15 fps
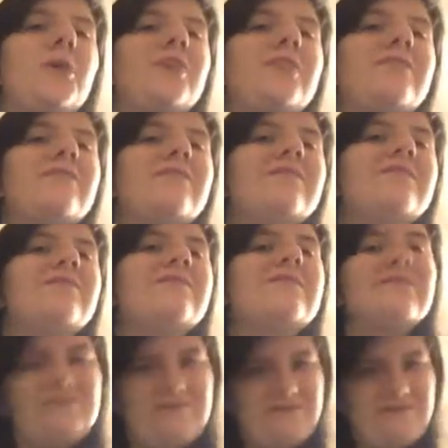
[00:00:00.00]
what
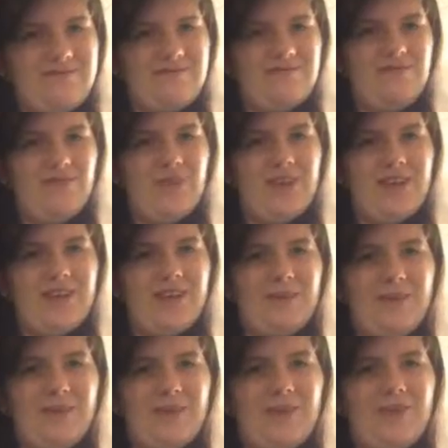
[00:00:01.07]
one
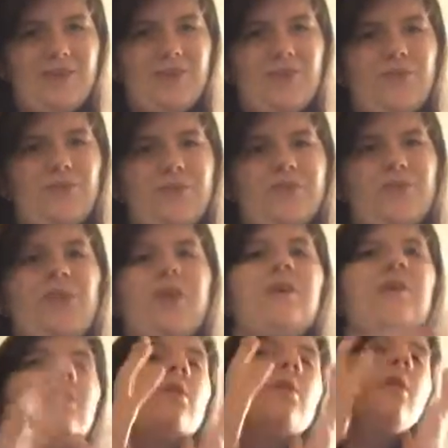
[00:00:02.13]
I'm gonna do this
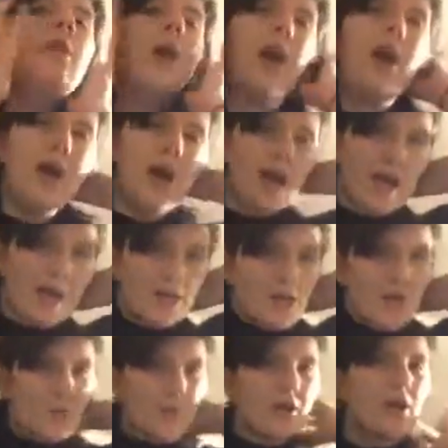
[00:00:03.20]
week,
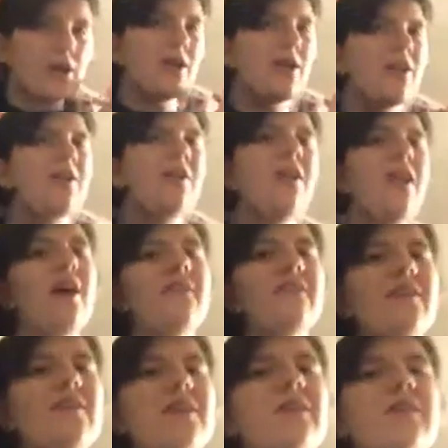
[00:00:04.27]
and you were gonna
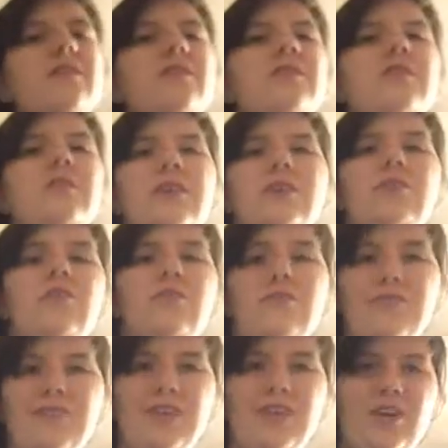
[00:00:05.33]
love it, and
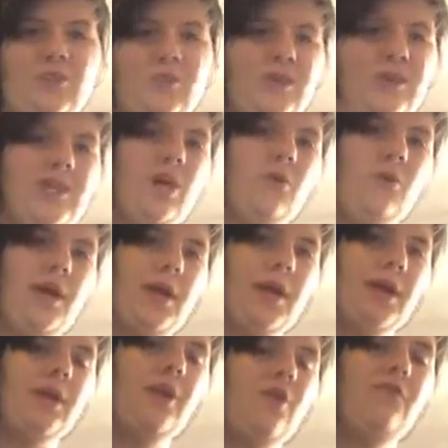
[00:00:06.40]
hopefully it works out right,
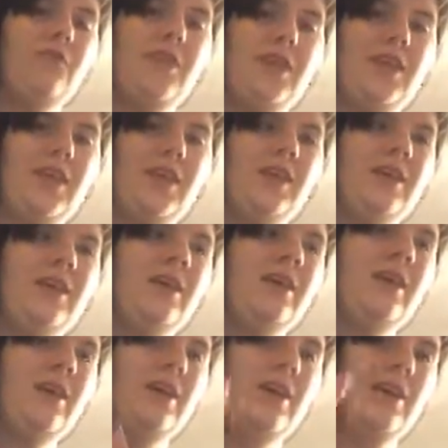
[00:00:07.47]
and hopefully
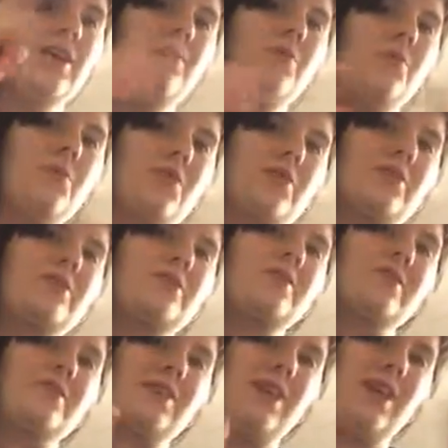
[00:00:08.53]
it
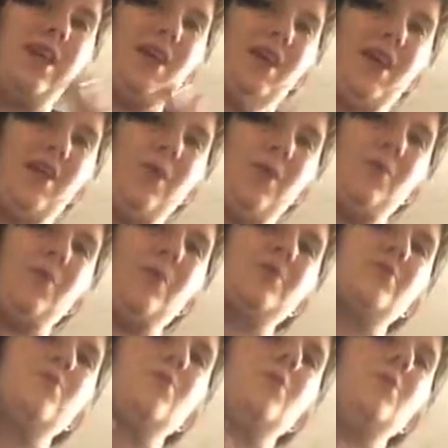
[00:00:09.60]
works and how I want
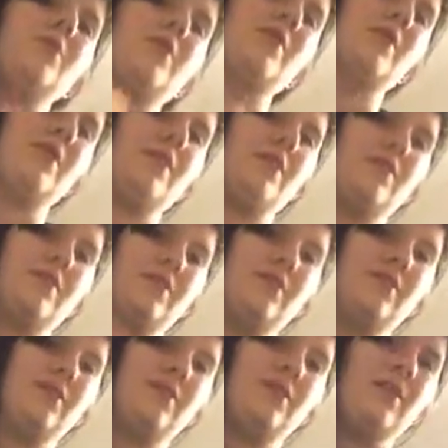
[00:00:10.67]
it to work and
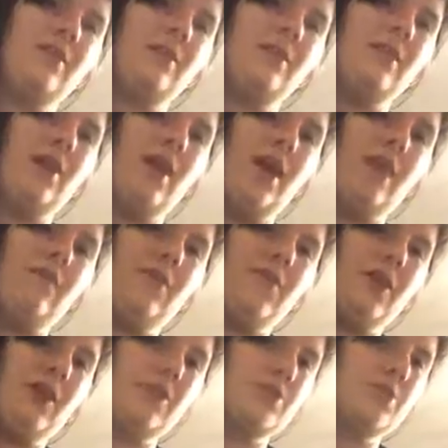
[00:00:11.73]

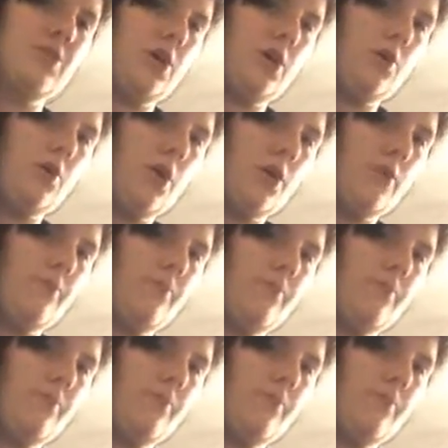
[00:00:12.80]
everything. So